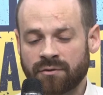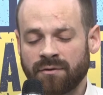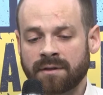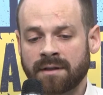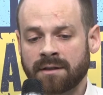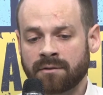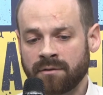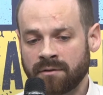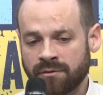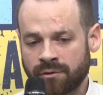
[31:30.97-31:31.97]

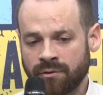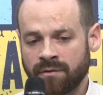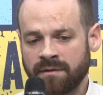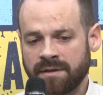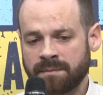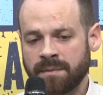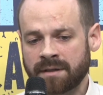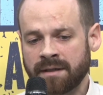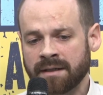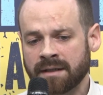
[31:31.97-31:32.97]
risks,
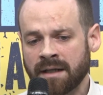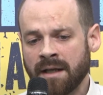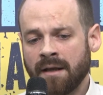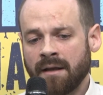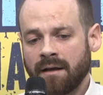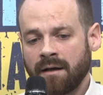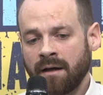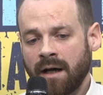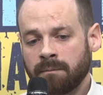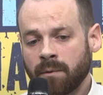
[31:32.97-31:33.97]
potential risks, such
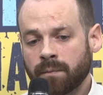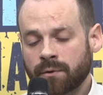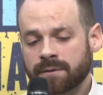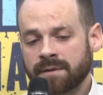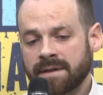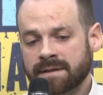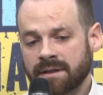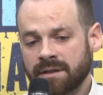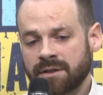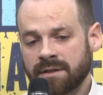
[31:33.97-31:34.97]
as use
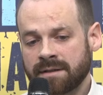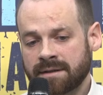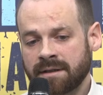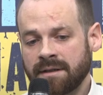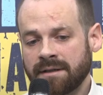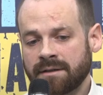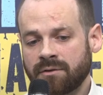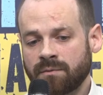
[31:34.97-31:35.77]
of AI,